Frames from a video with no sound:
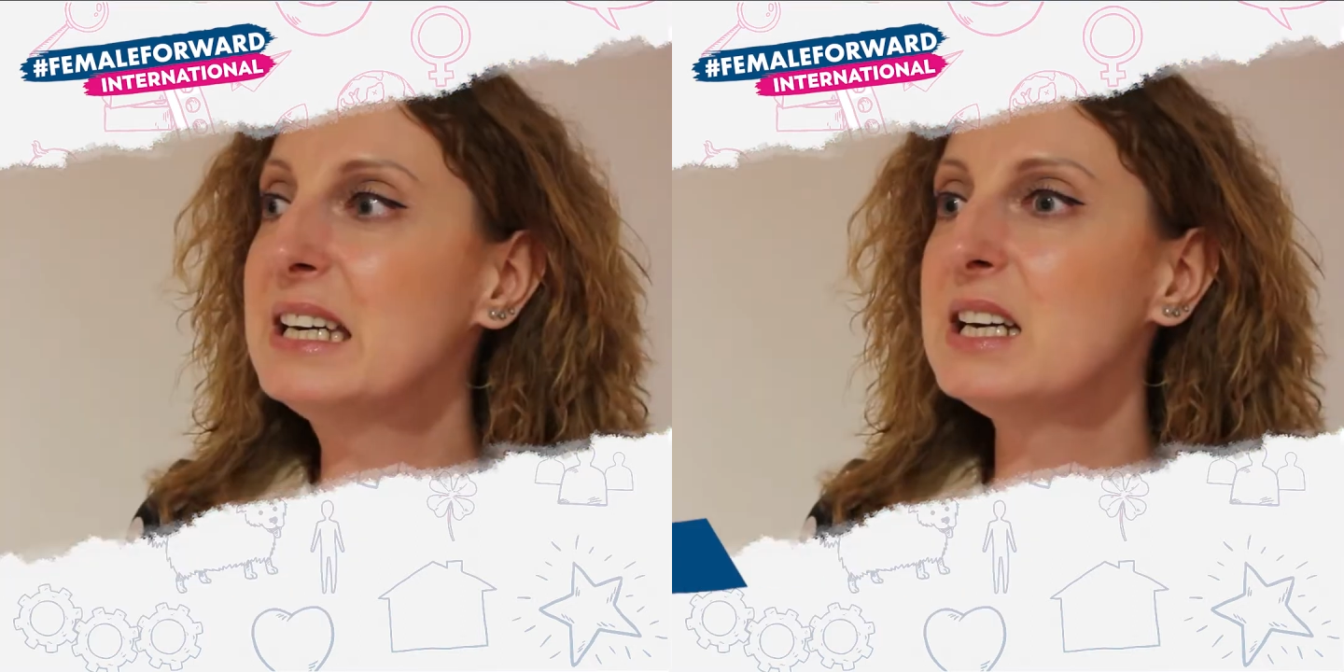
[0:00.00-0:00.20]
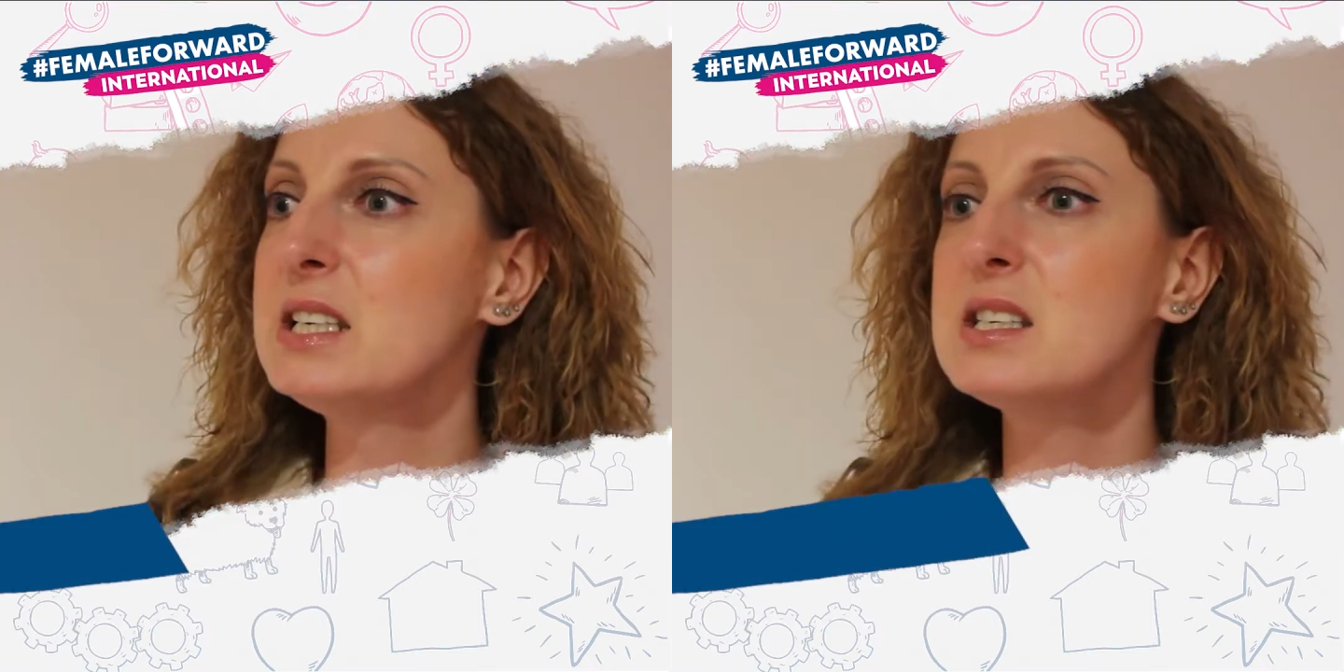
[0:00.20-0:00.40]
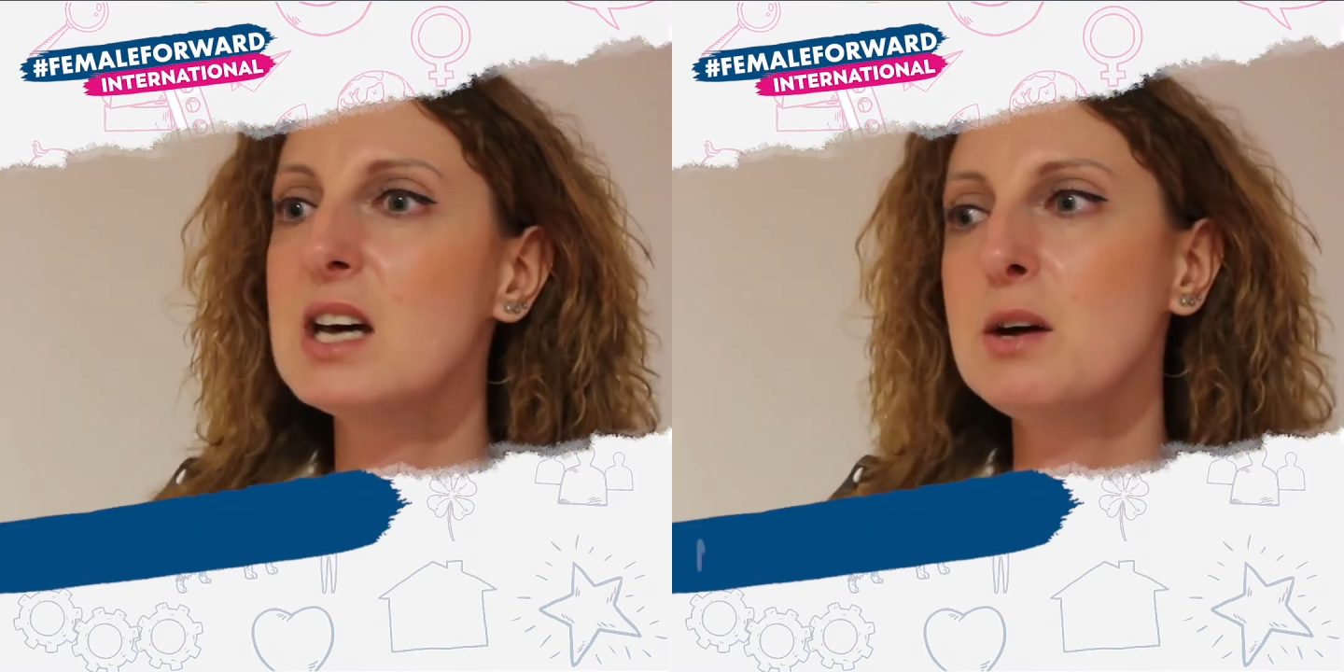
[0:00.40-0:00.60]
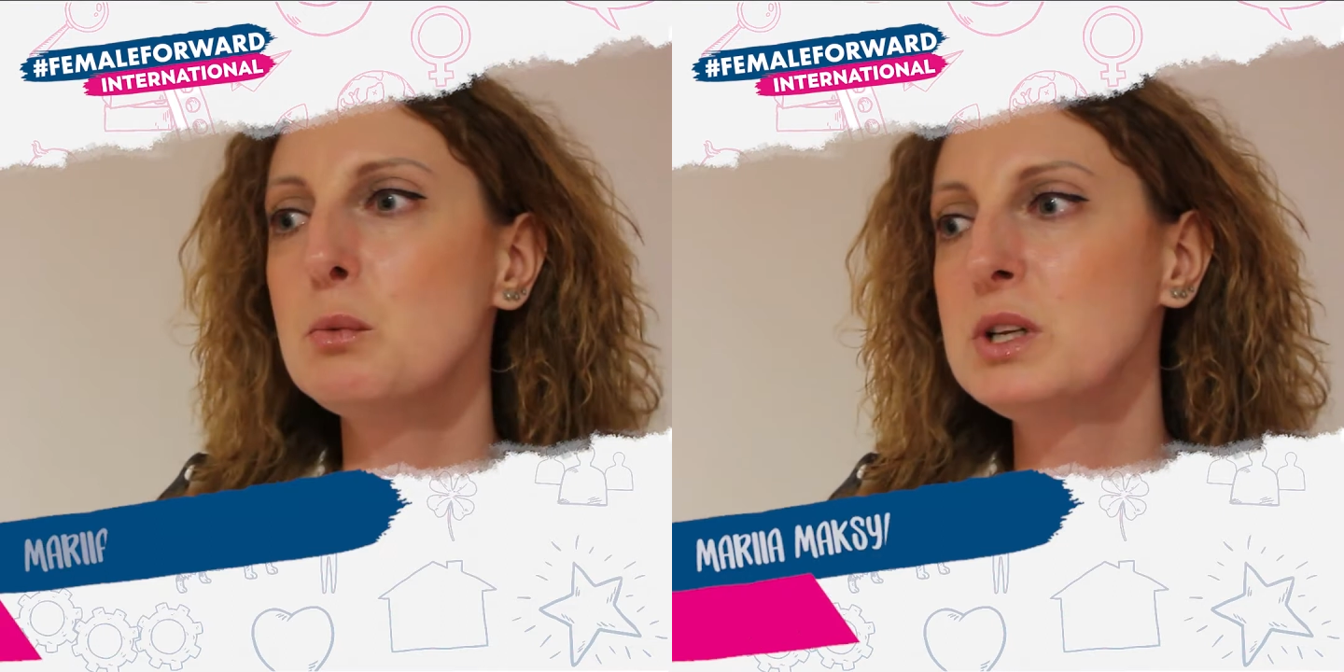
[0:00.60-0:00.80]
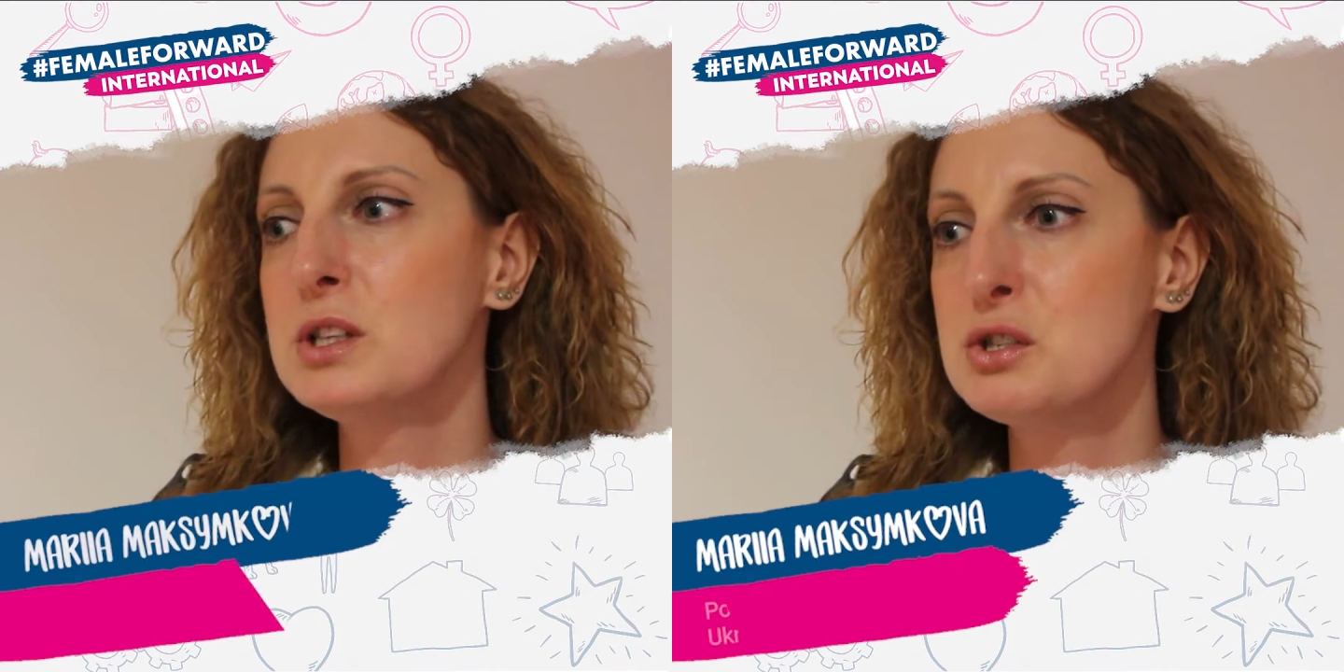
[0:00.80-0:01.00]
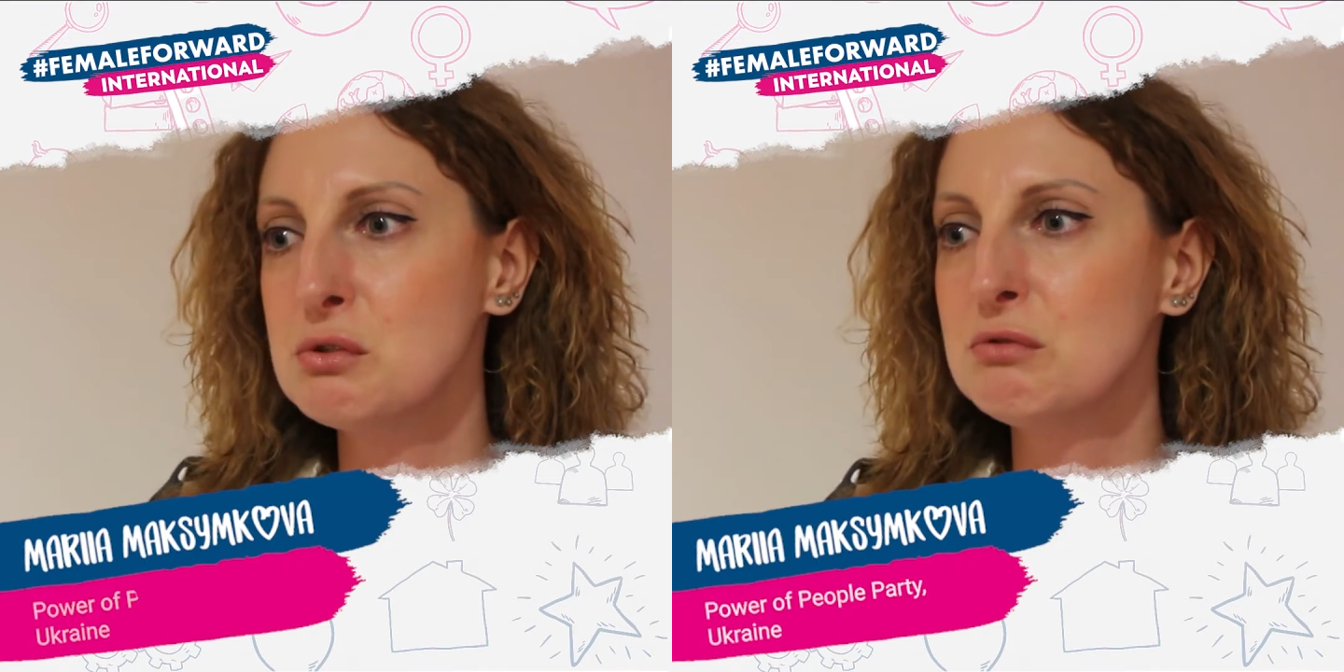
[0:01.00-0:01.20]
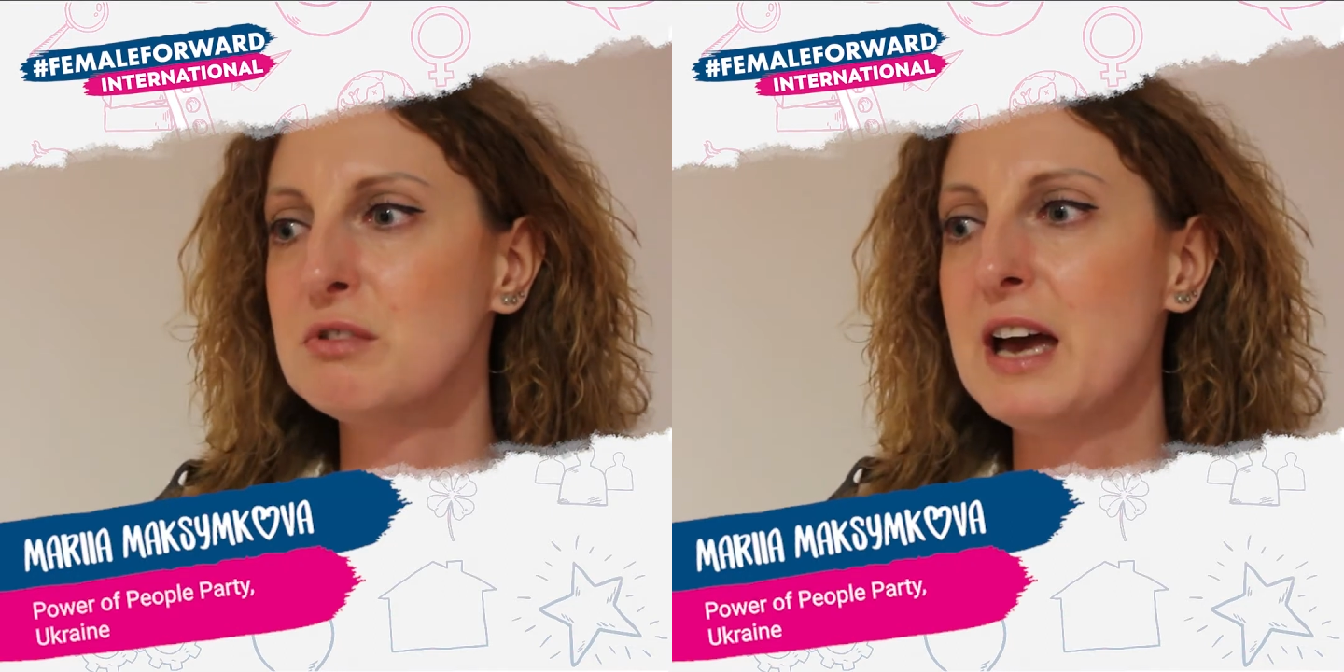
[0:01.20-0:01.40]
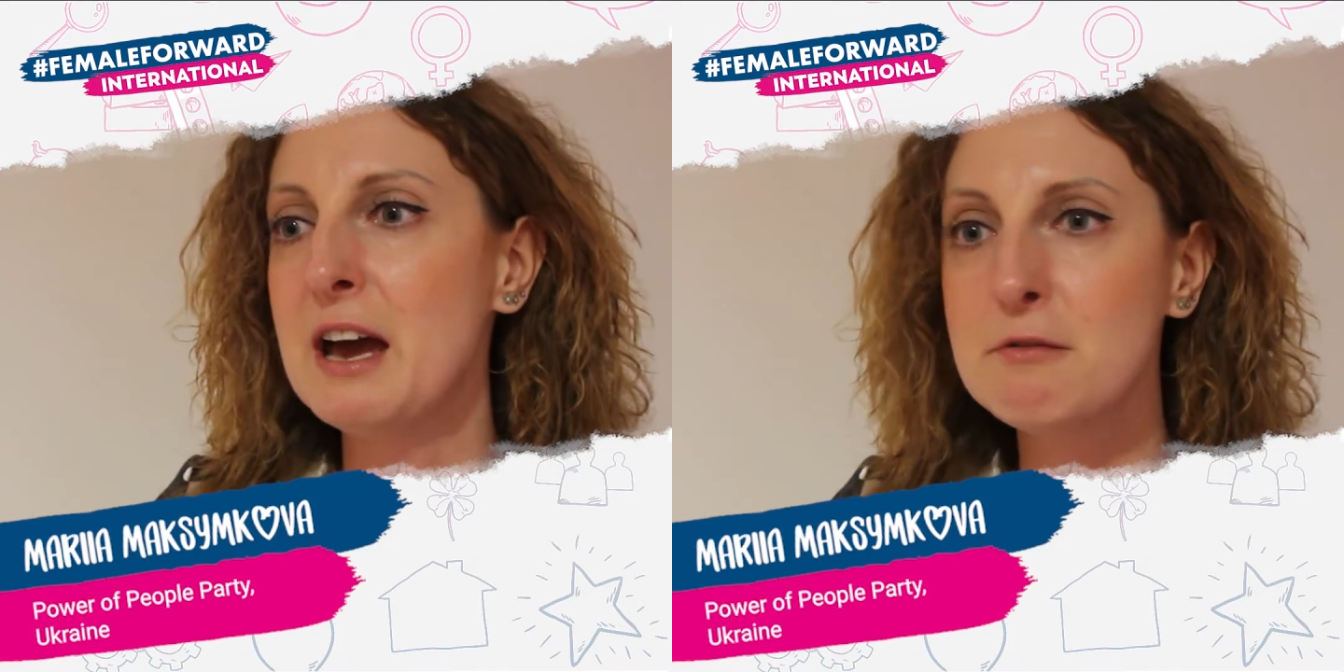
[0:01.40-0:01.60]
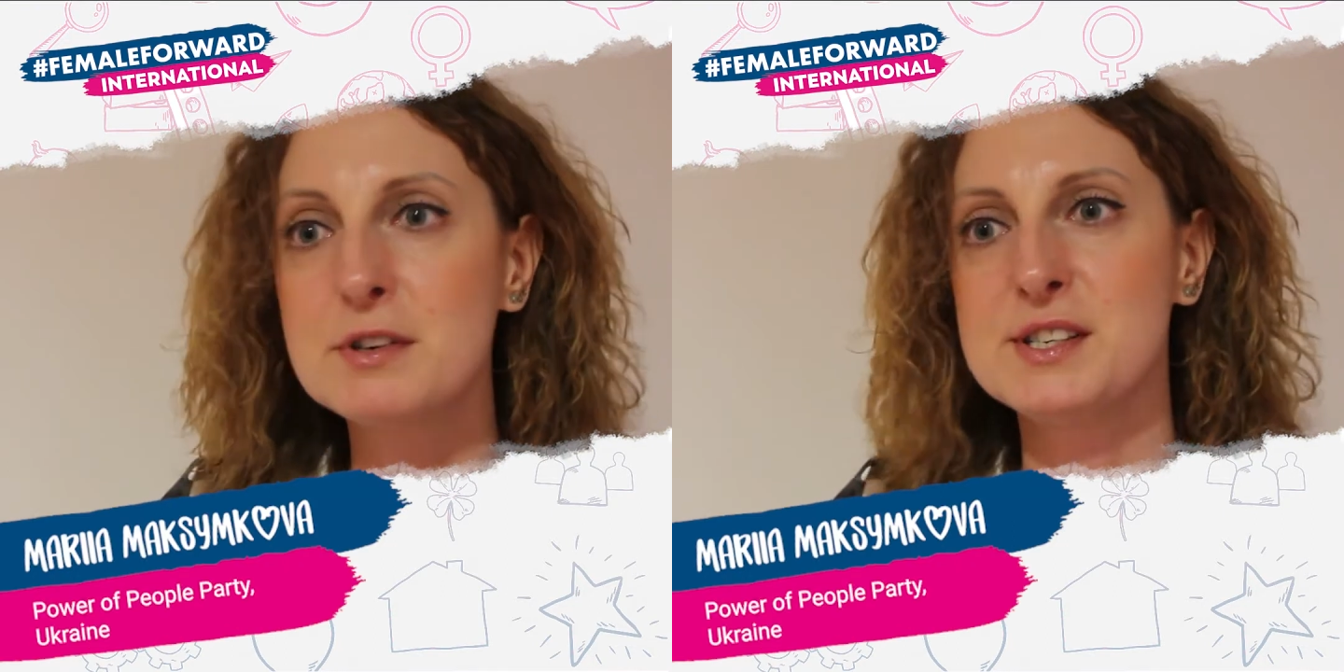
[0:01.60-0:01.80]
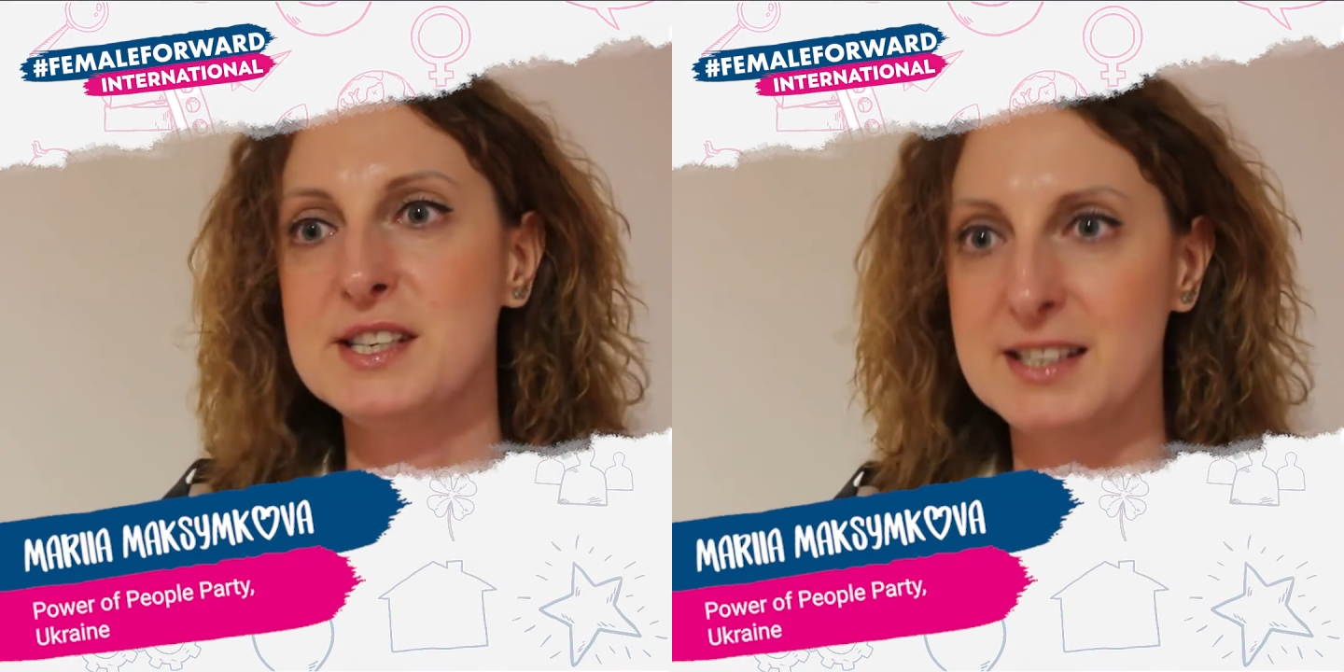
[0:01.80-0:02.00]
and I will do
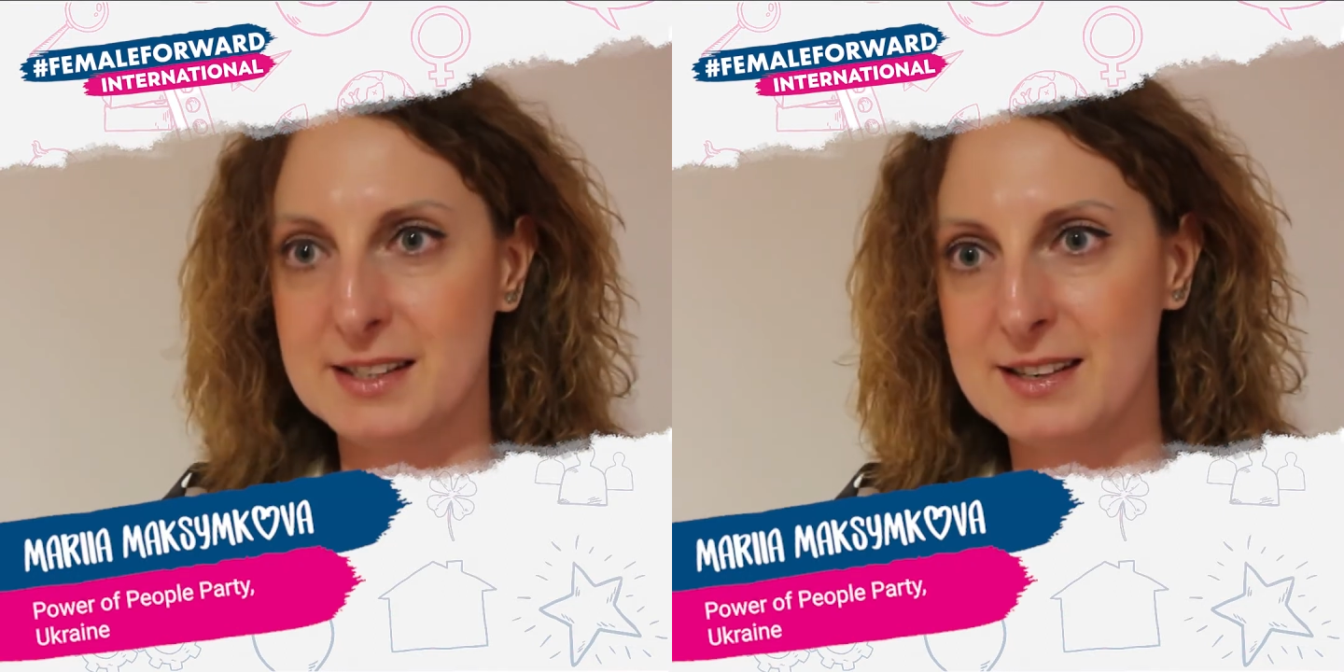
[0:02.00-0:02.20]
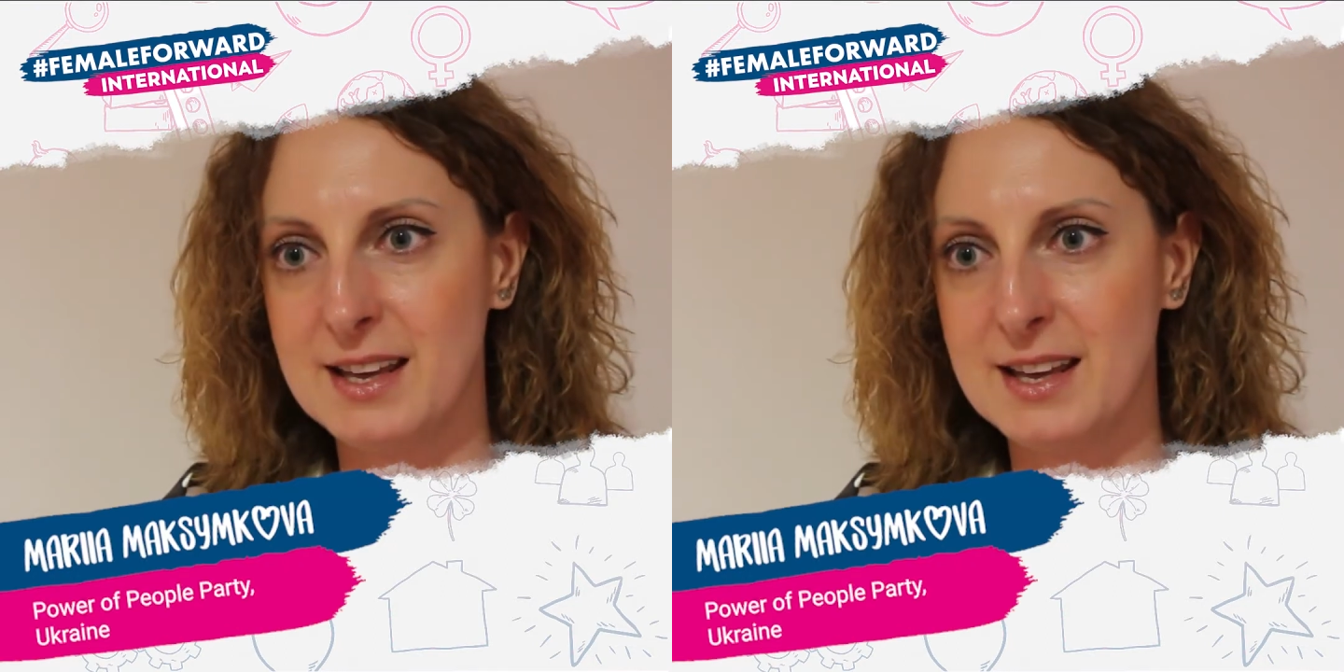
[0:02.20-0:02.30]
everything